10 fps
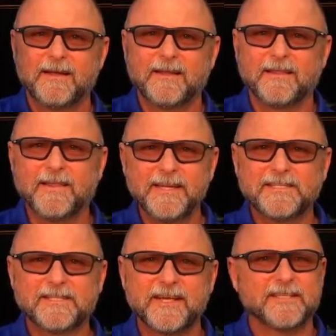
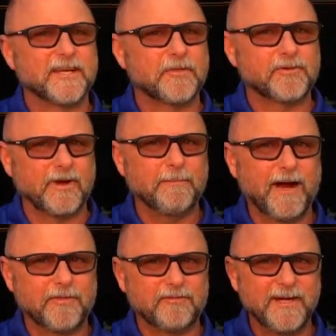This is a
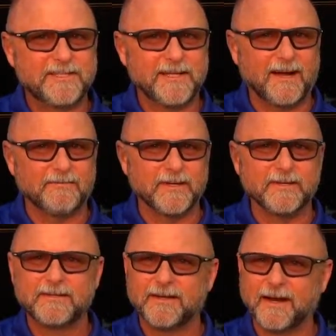3x3 soffit.
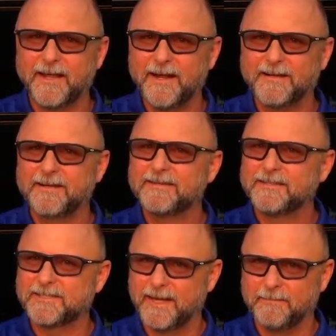Again,
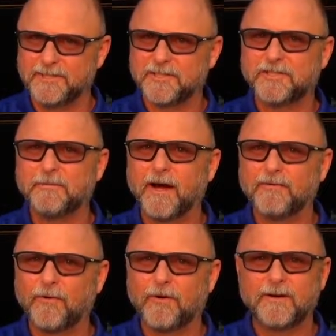same as the
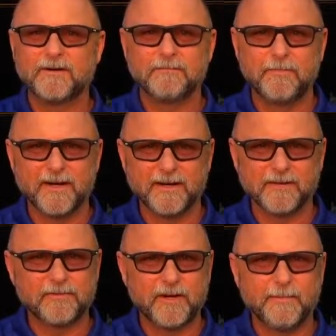2x4, but in
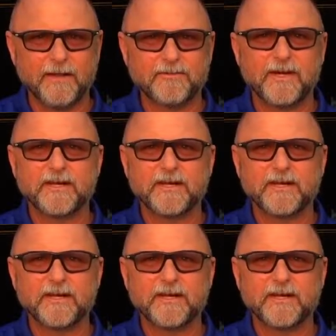a 3x3